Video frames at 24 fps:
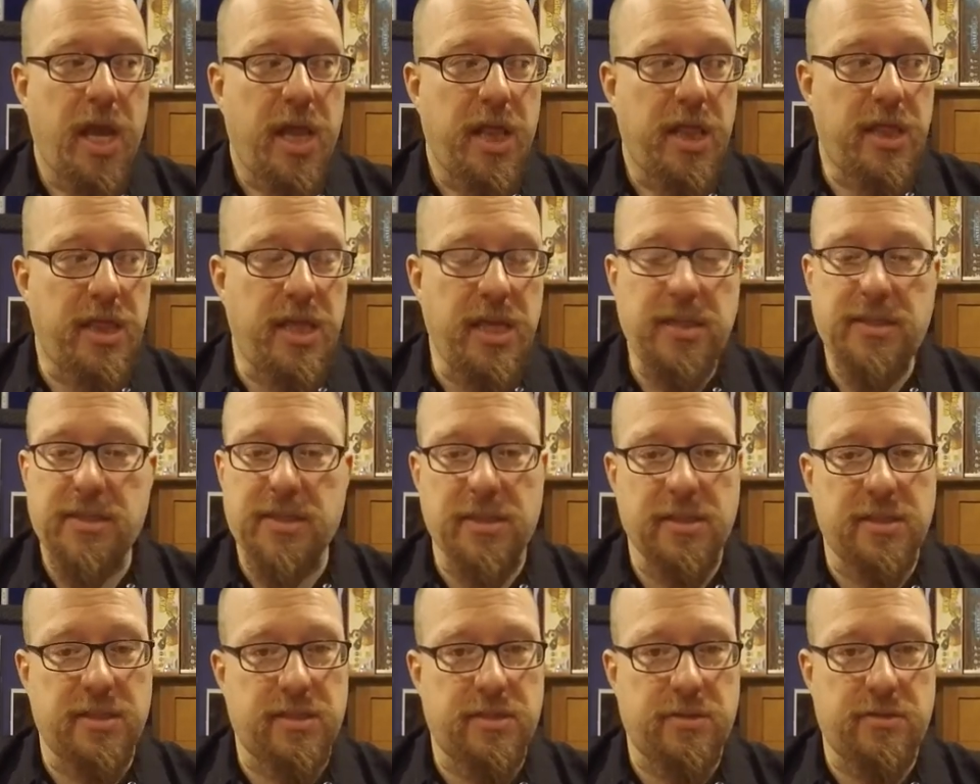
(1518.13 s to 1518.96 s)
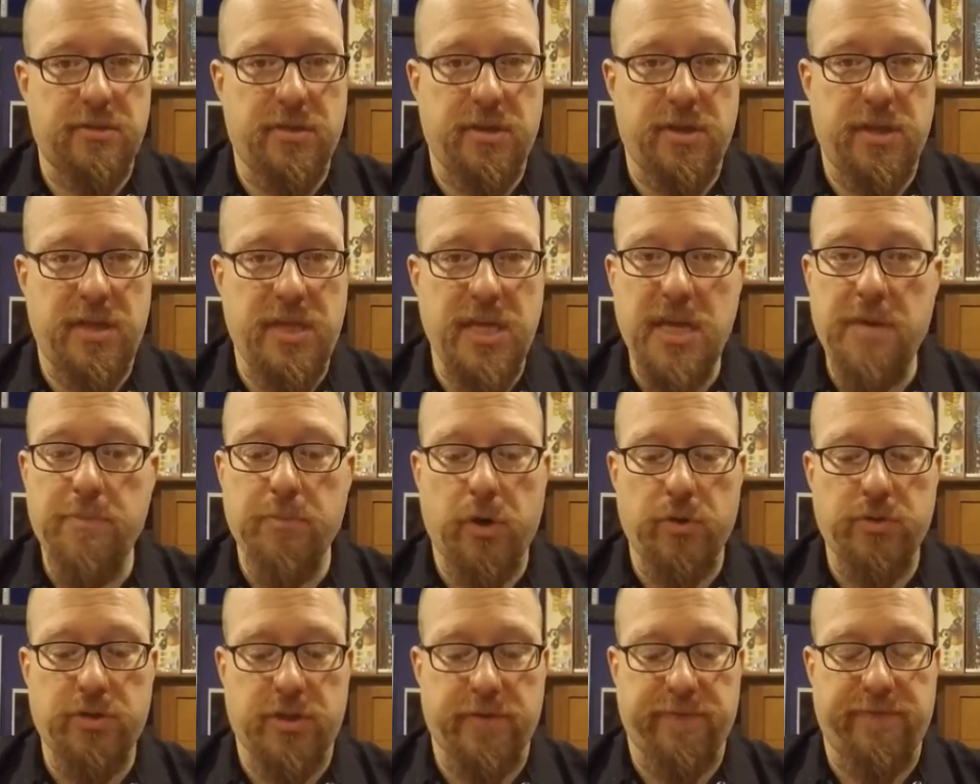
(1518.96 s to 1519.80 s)
this is the
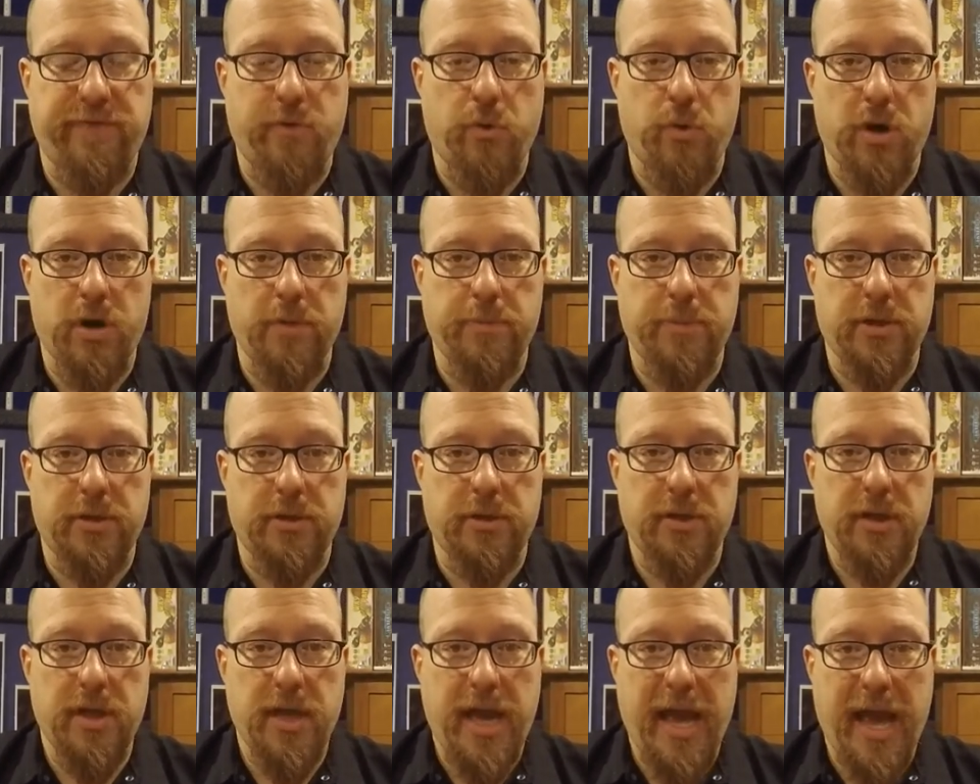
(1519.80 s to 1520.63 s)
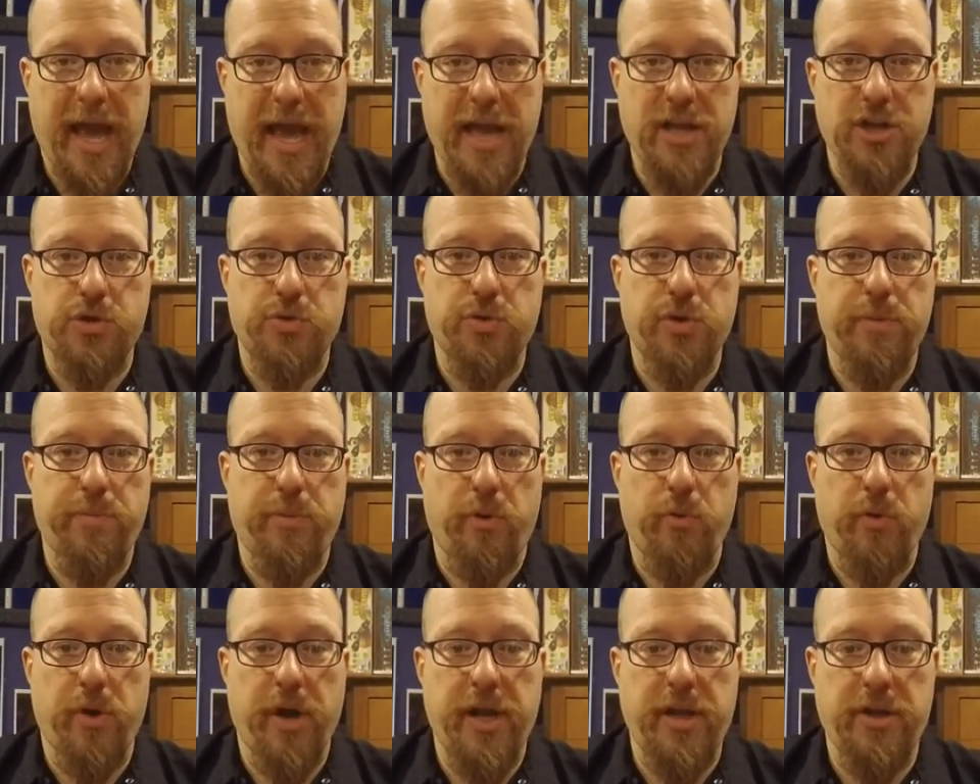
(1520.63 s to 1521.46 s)
most affordable entry
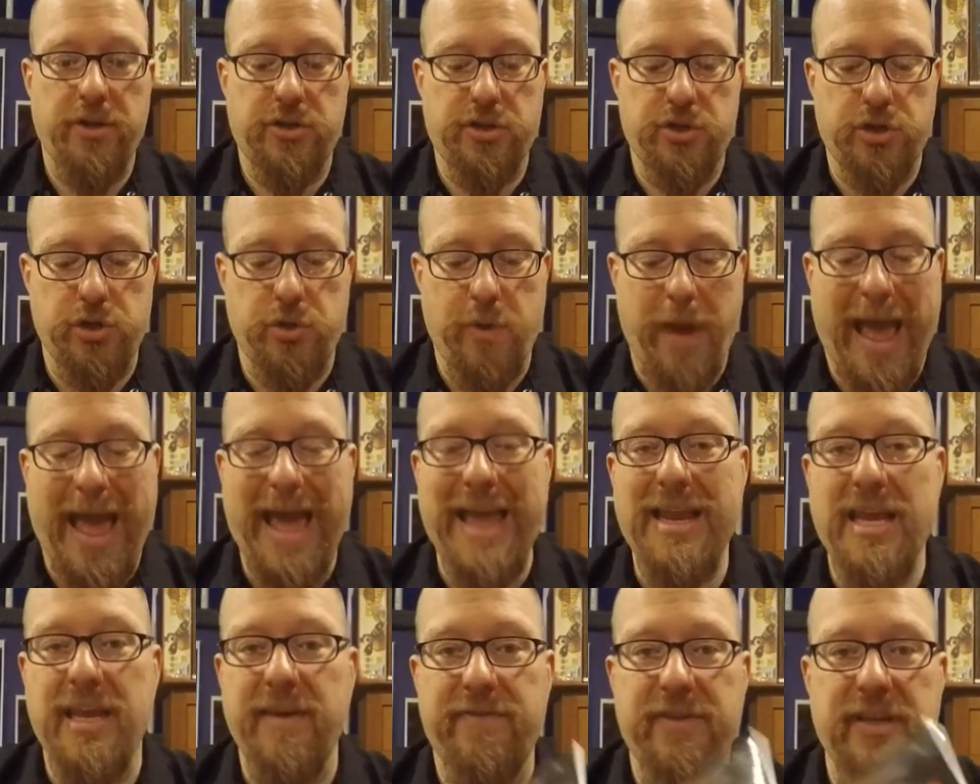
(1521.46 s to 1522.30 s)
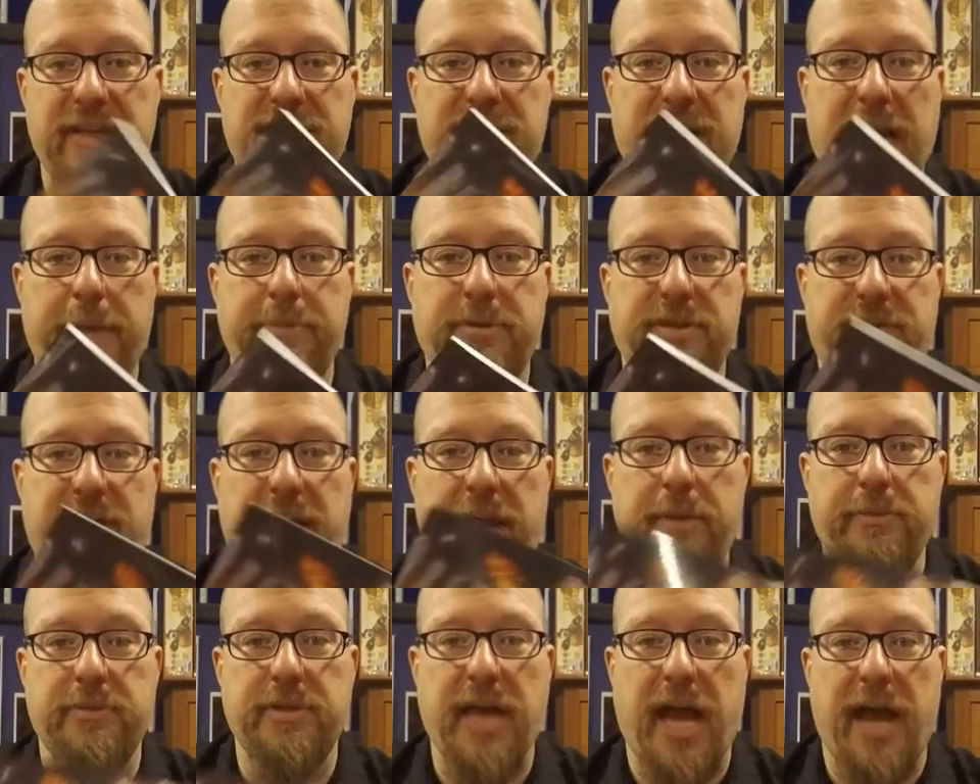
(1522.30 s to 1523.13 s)
point to any of these types of
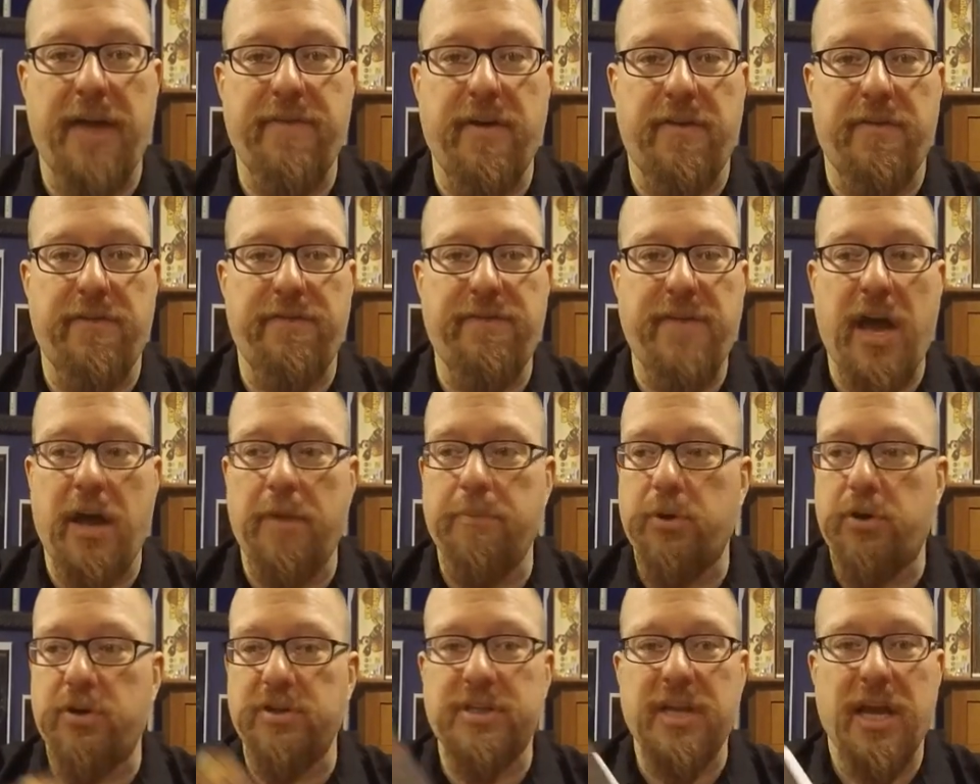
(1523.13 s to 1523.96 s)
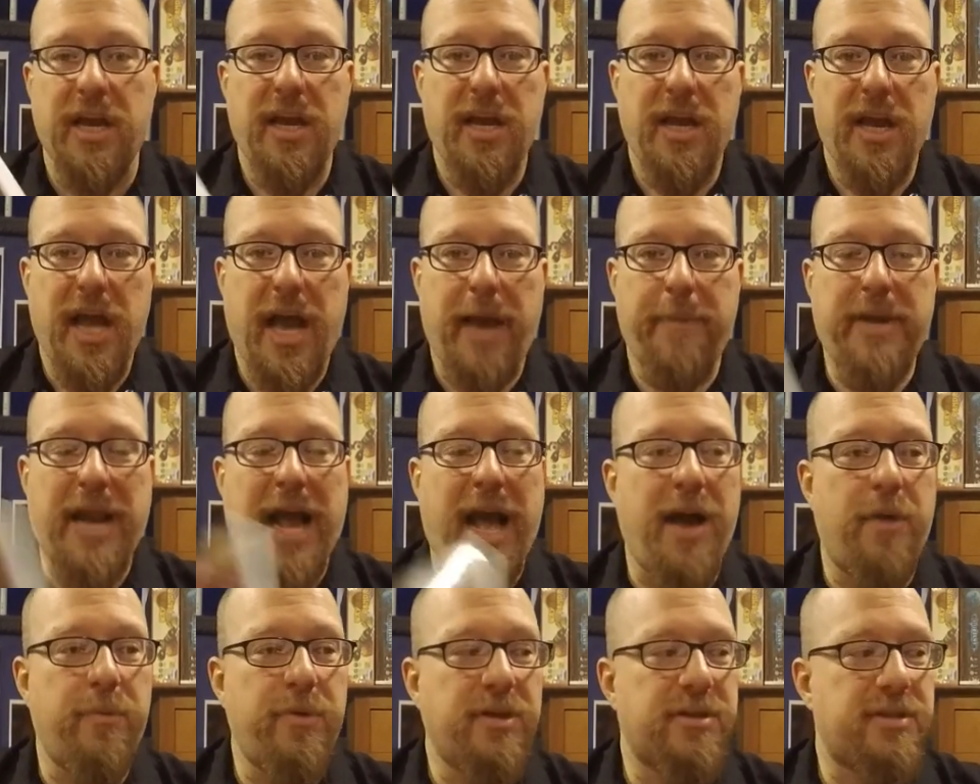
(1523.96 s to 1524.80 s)
games I've ever found because I mean
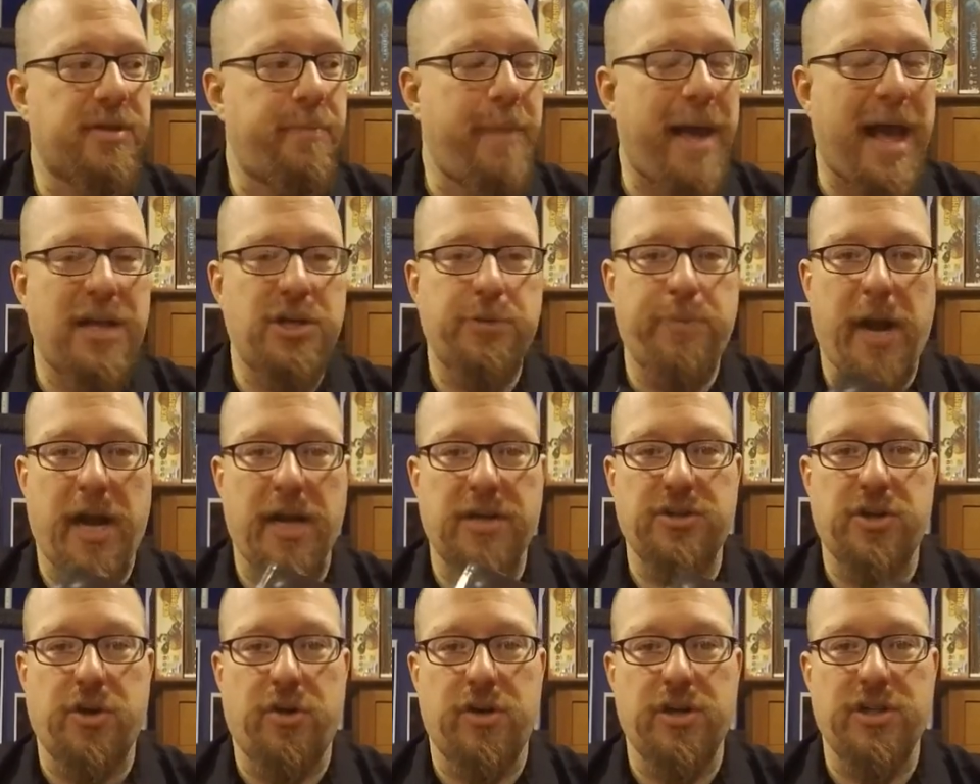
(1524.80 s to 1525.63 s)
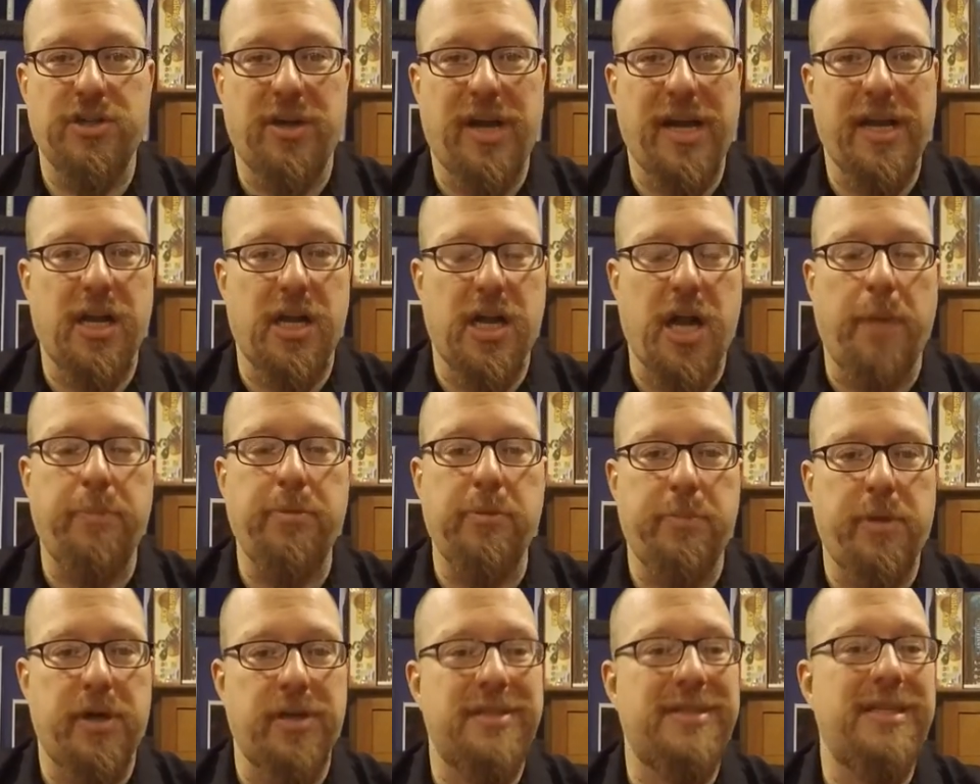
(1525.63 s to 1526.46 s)
Hot Wheels and Matchbox cars are like a couple
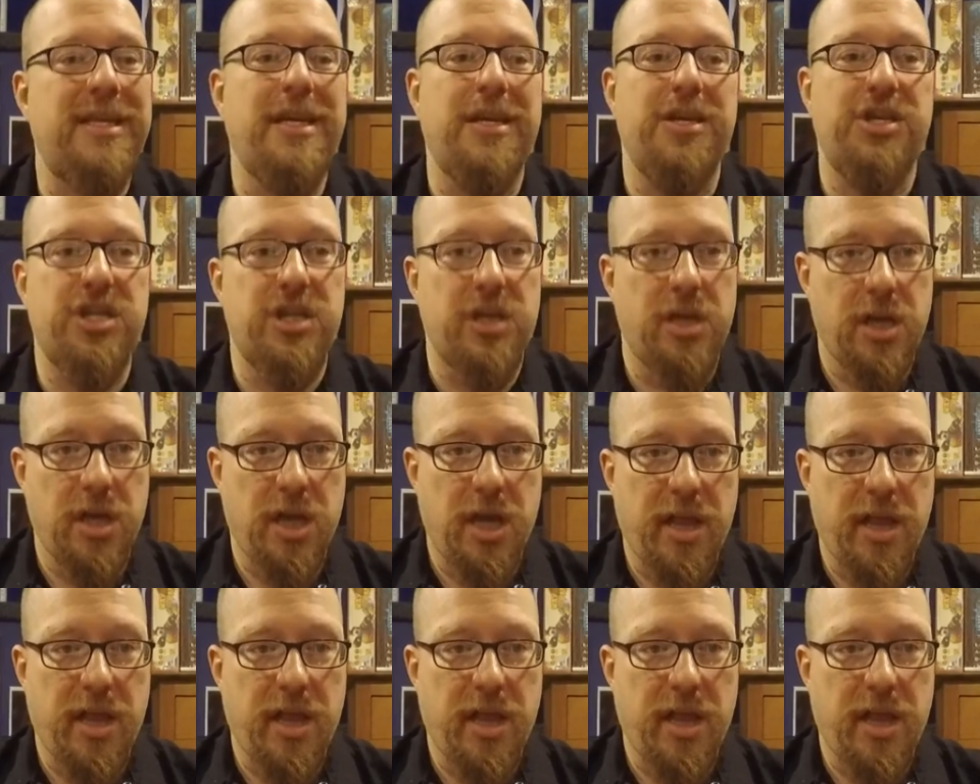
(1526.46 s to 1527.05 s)
bucks each.